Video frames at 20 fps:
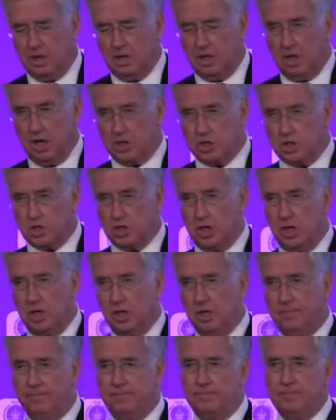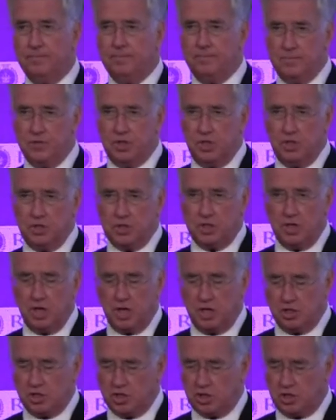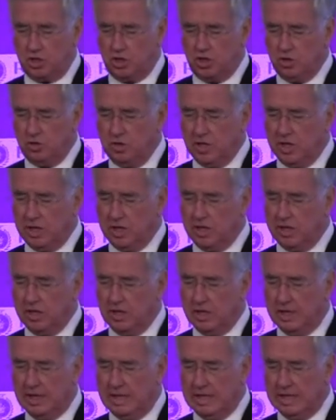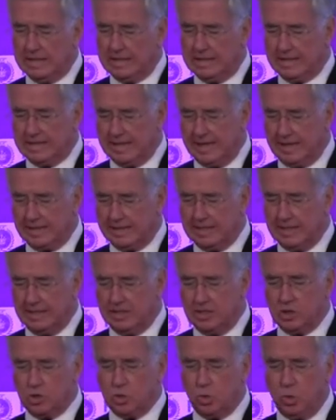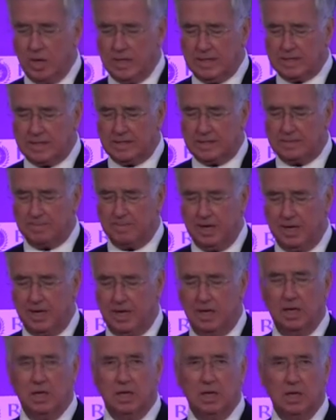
Last year, GCHQ here detected twice as many